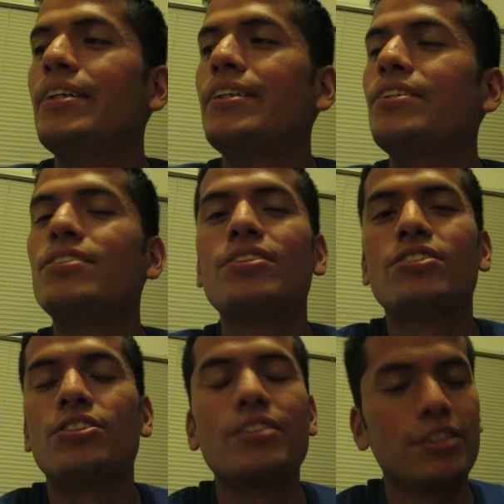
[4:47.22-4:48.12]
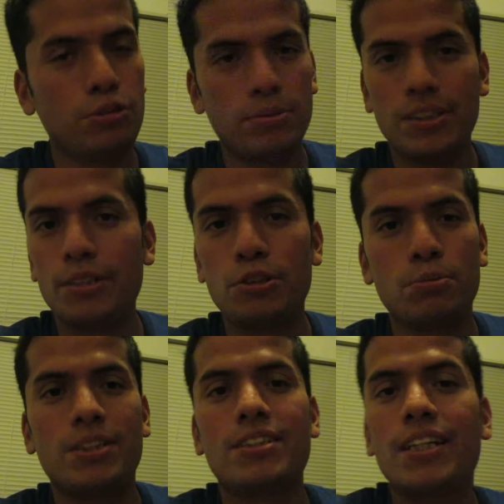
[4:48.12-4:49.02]
there's a certain
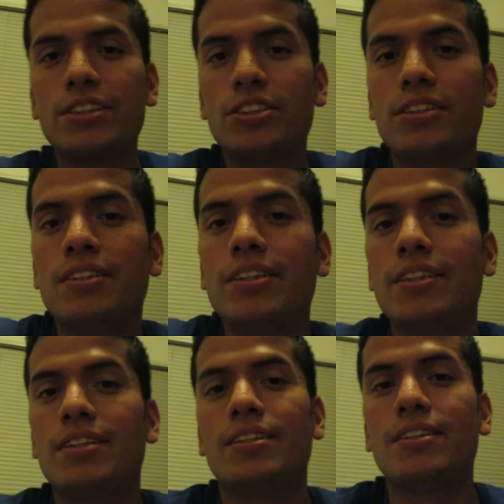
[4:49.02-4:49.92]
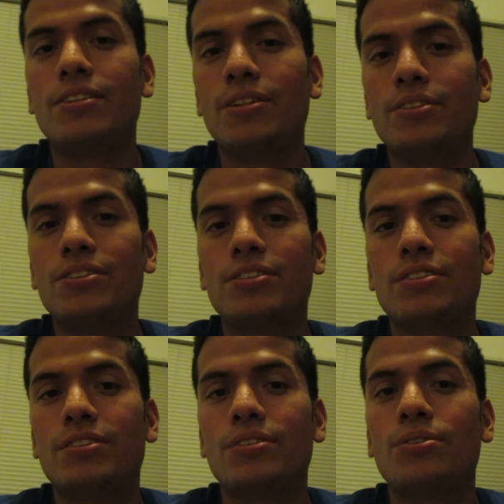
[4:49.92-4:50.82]
expectation that
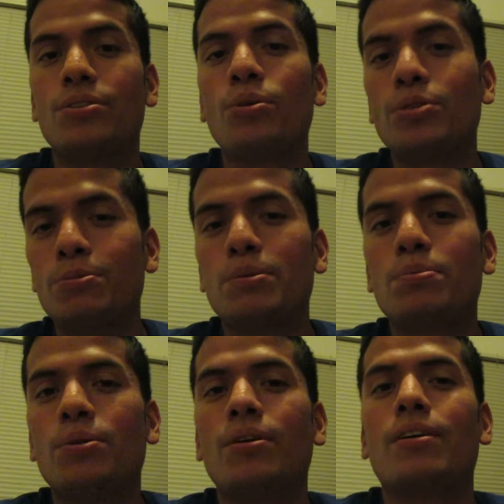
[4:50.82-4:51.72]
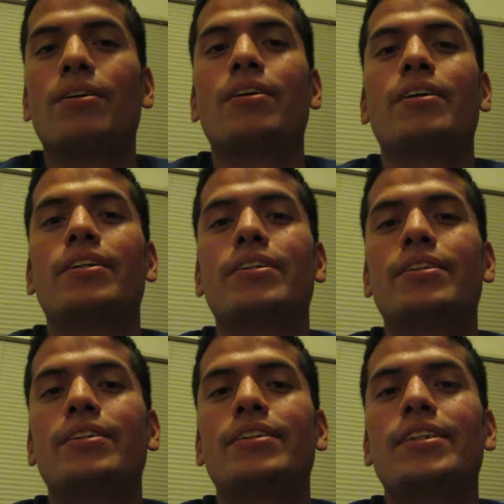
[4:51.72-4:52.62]
adults or older people are
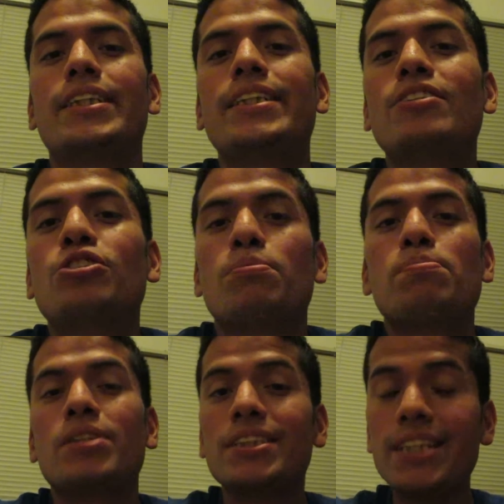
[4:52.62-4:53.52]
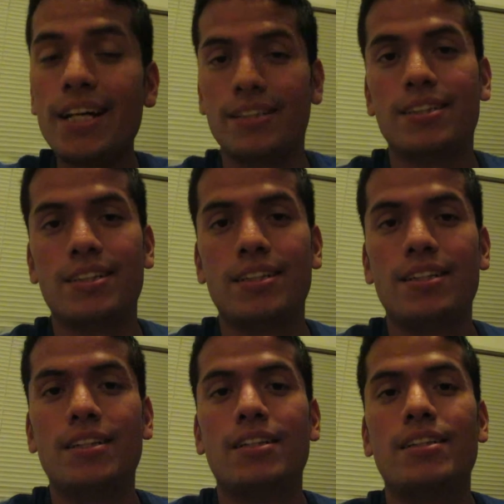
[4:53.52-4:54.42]
in to protect
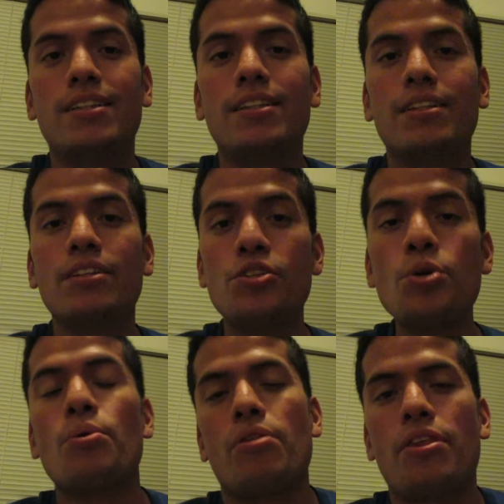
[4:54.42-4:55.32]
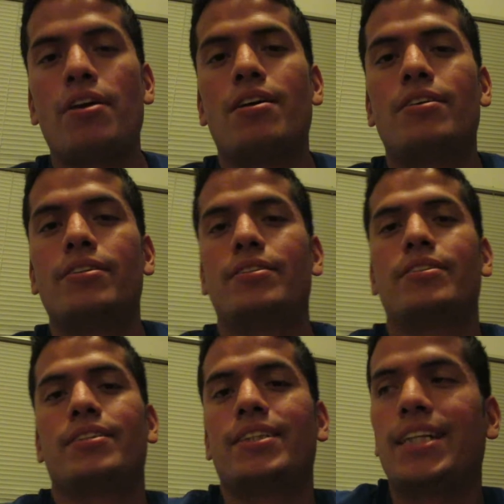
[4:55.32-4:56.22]
the youth,
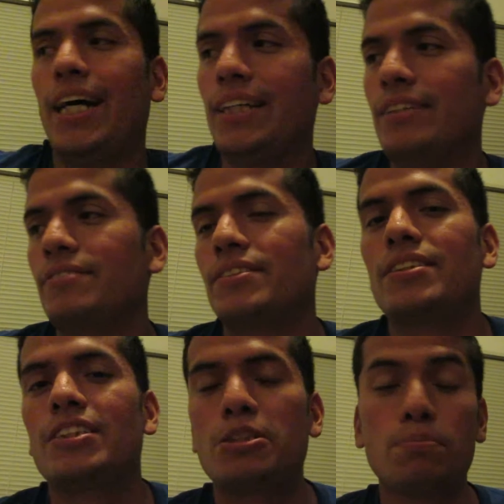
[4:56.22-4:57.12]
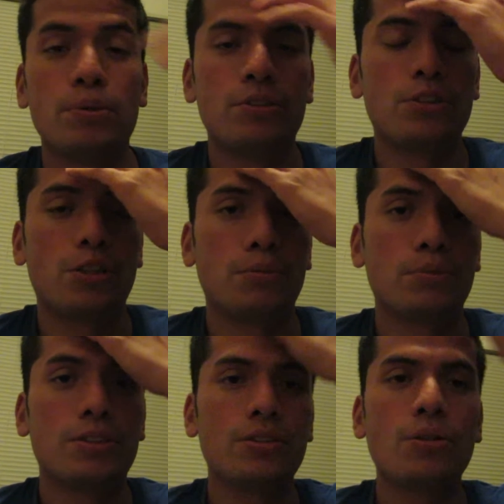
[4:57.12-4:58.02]
kind of, in simple
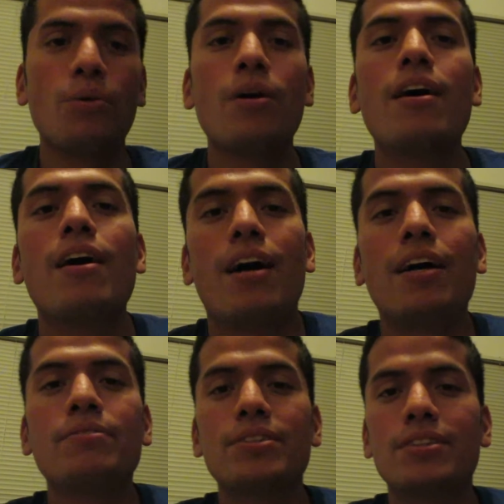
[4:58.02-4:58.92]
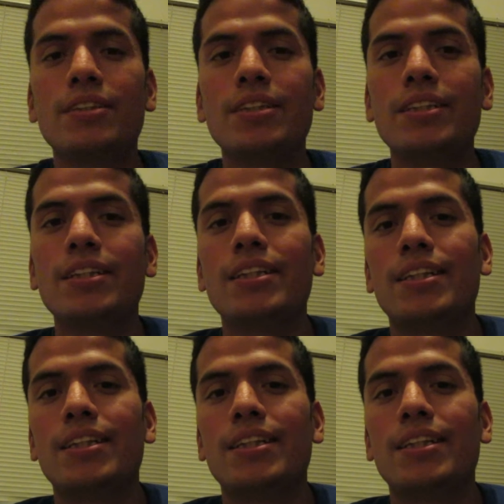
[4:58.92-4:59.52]
terms. So obviously,